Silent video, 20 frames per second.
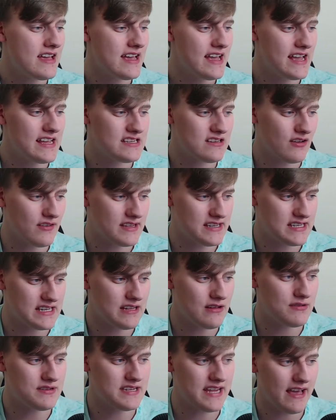He's got this
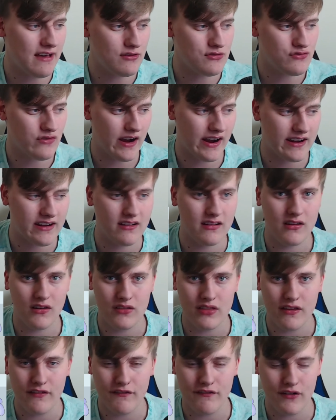little tail dragging
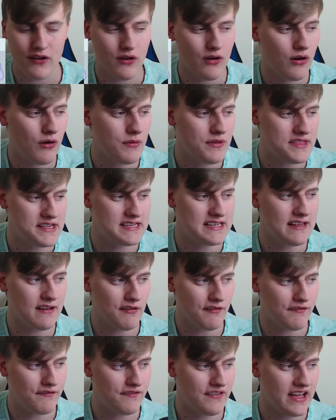along the floor with this
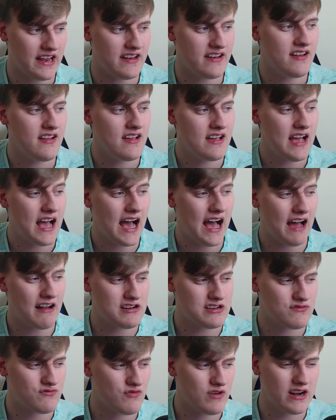little fin. I
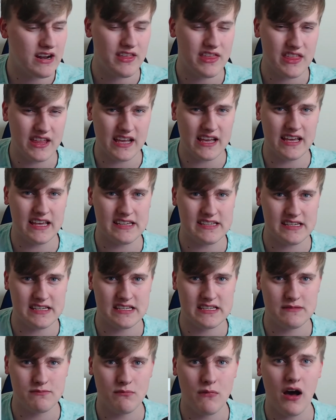just really think it's a
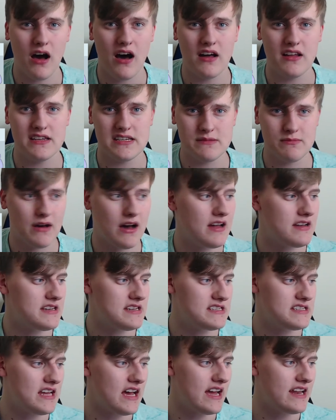smart
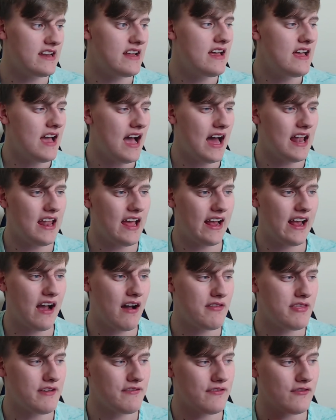design. I like
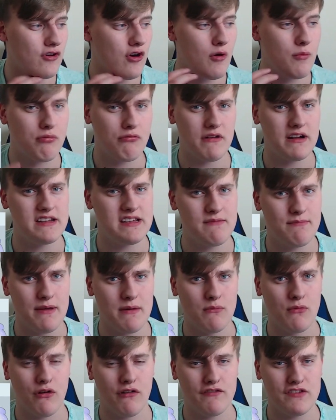how they've incorporated a
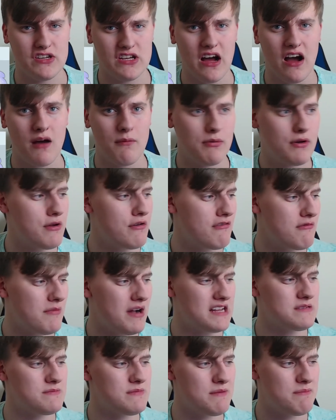bit more of a dark blue. It
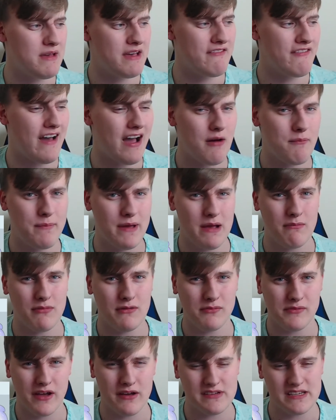reminds me a bit of how
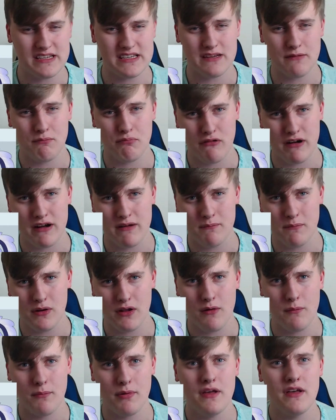Piplup goes into
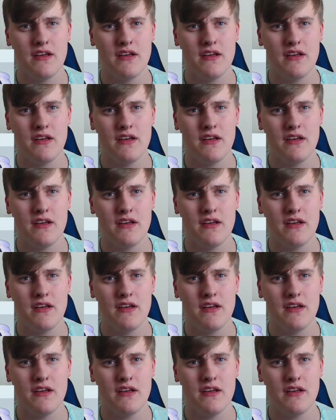Prinplup.